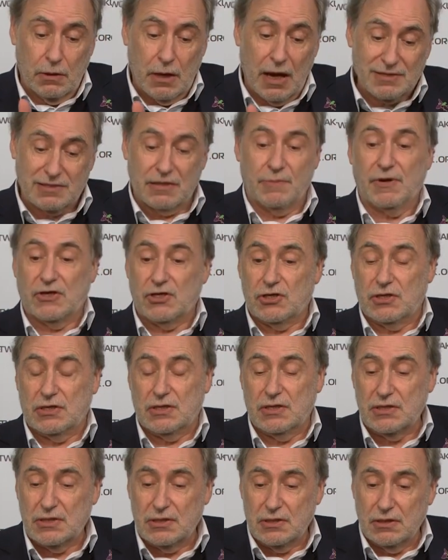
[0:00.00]

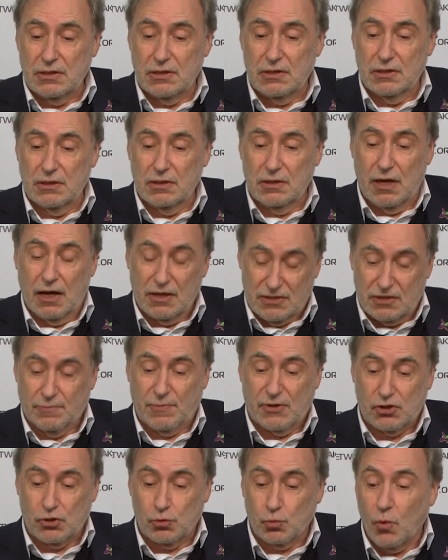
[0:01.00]

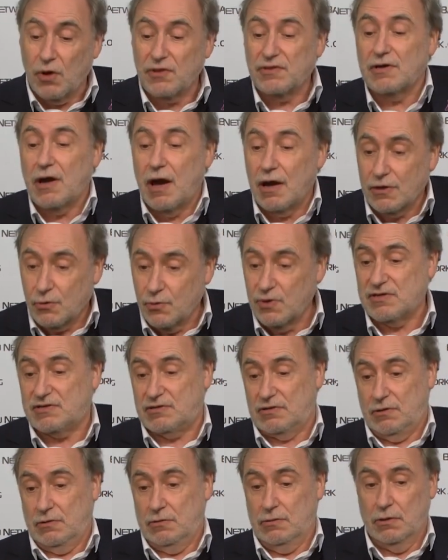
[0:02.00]
Azerbaijan was the
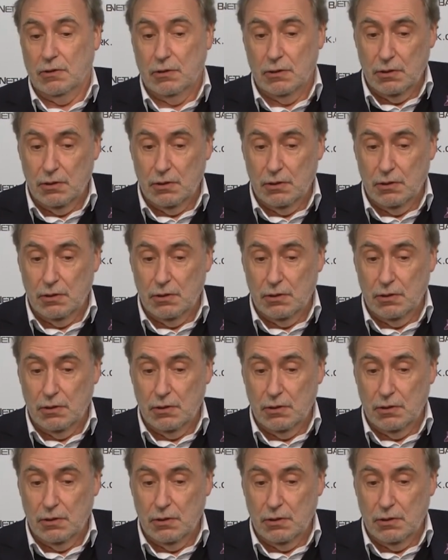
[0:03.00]
aggressor.